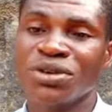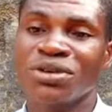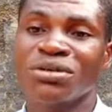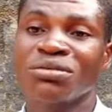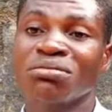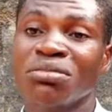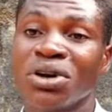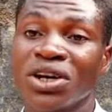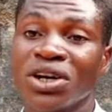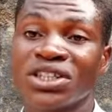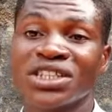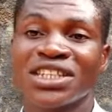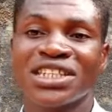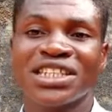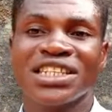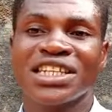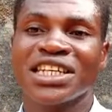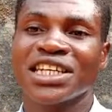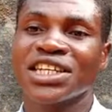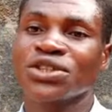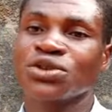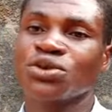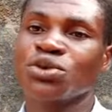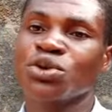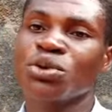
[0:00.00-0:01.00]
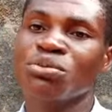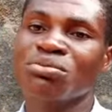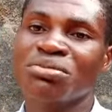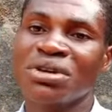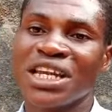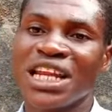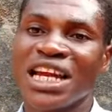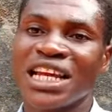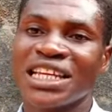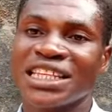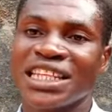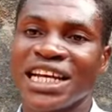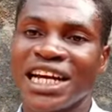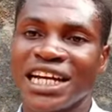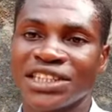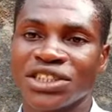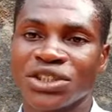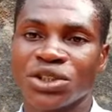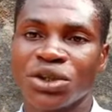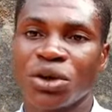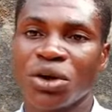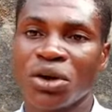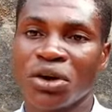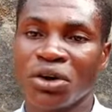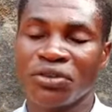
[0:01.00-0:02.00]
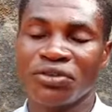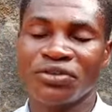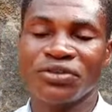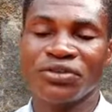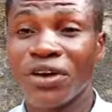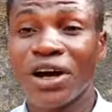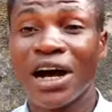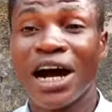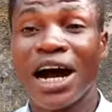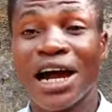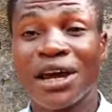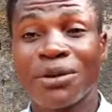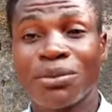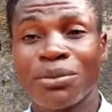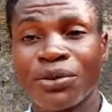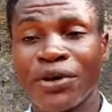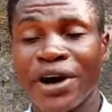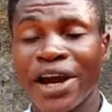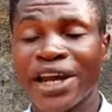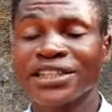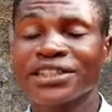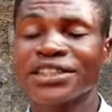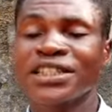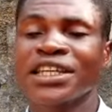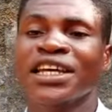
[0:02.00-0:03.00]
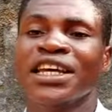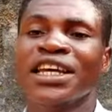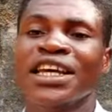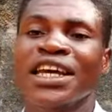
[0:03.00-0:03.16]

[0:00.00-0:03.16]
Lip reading: but it won't be like that of high price.